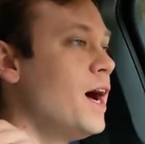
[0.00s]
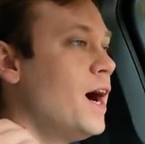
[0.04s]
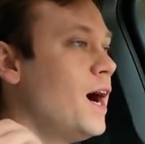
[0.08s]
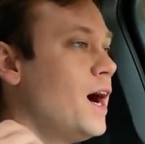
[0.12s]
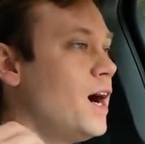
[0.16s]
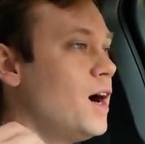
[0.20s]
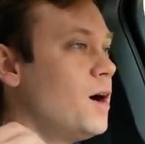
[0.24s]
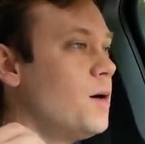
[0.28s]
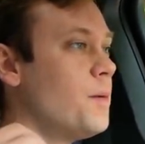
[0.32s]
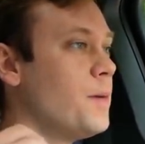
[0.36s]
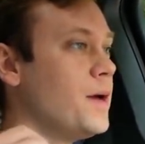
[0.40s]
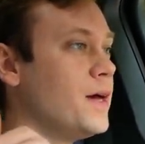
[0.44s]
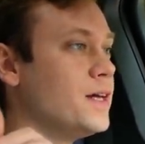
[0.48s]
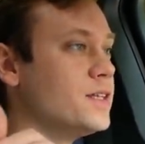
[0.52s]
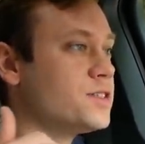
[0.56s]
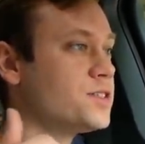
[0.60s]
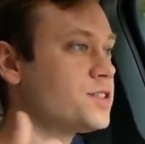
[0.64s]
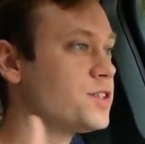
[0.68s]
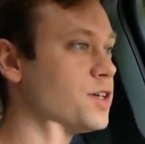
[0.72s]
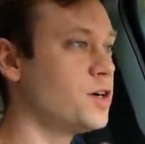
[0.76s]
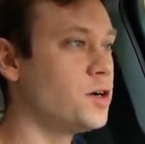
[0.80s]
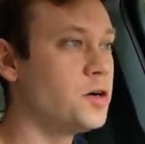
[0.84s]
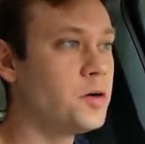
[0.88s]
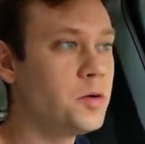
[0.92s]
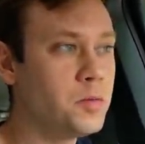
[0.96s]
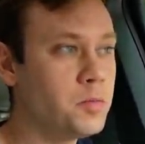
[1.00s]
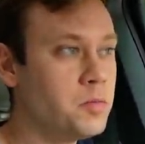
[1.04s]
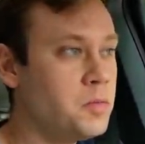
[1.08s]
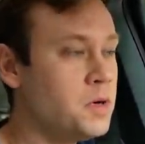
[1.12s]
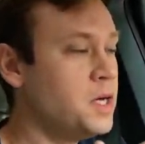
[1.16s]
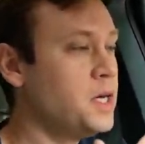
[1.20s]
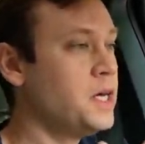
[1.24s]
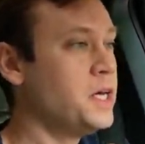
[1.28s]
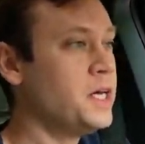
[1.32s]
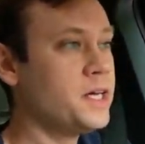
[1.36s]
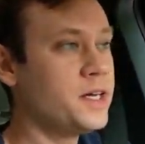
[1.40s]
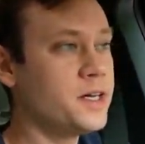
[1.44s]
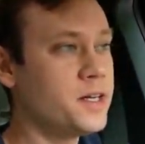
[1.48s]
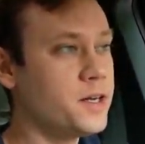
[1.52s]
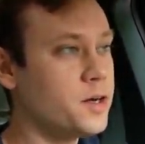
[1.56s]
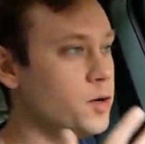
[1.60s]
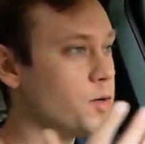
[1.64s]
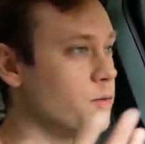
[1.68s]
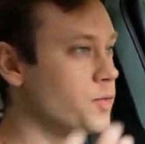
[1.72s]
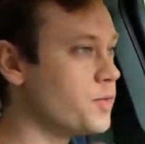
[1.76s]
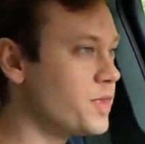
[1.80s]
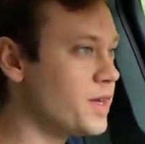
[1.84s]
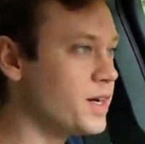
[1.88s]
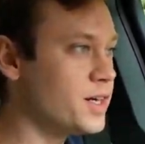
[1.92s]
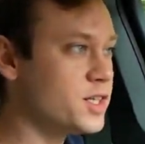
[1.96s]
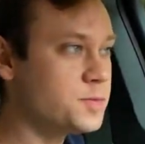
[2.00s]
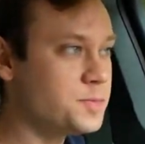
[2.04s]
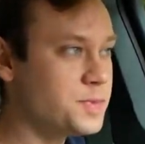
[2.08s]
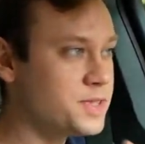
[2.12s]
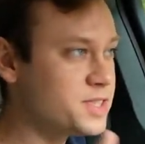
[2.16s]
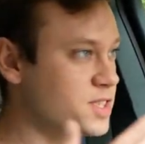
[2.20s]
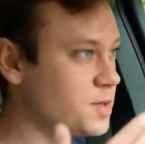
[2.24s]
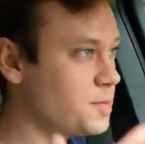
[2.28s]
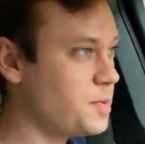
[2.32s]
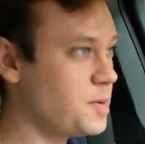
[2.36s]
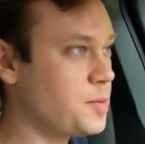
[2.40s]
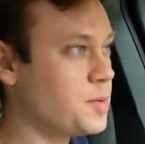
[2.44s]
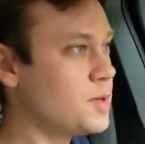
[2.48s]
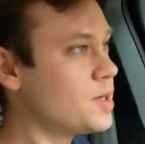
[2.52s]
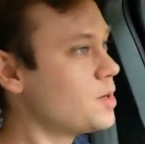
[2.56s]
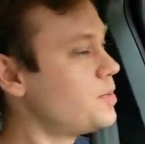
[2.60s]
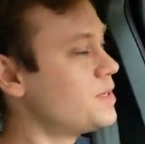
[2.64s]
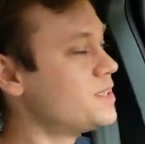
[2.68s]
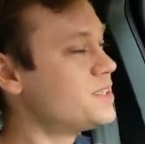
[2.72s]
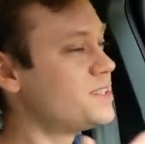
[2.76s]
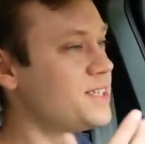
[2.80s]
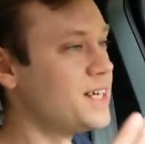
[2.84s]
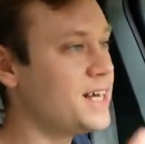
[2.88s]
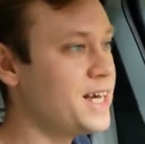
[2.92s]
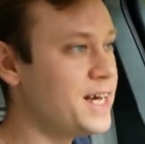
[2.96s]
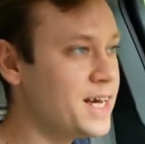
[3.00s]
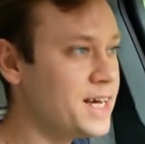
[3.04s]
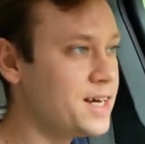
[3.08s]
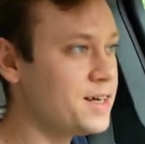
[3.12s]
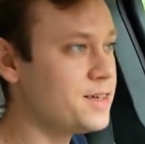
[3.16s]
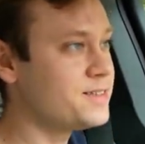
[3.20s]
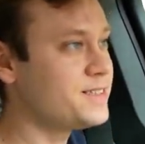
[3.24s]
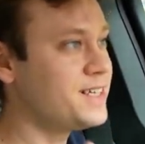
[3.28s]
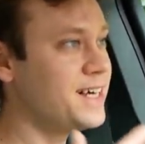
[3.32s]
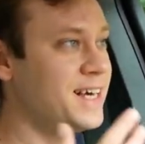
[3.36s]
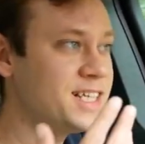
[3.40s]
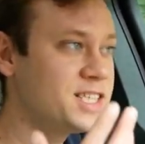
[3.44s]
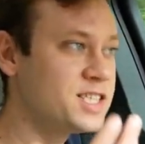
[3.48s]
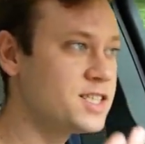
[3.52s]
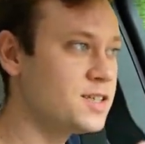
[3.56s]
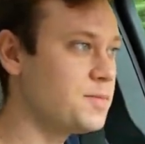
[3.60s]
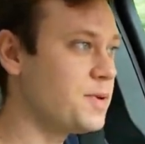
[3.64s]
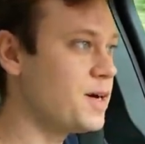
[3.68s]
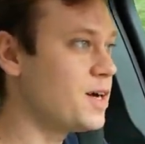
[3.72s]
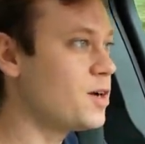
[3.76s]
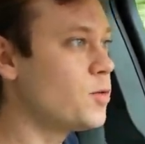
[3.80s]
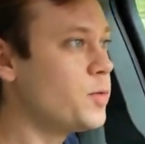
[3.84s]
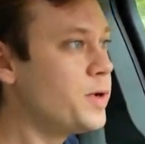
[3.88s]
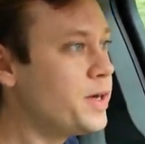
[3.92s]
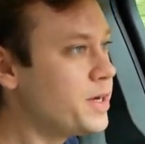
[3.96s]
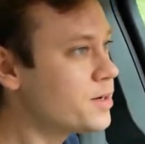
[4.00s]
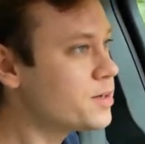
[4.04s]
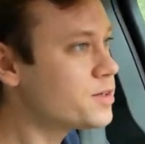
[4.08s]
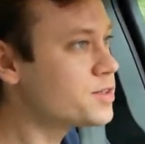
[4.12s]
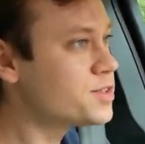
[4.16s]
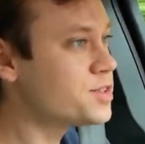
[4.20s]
Um, and so, you know, there have been some people that have been saying it takes about a week or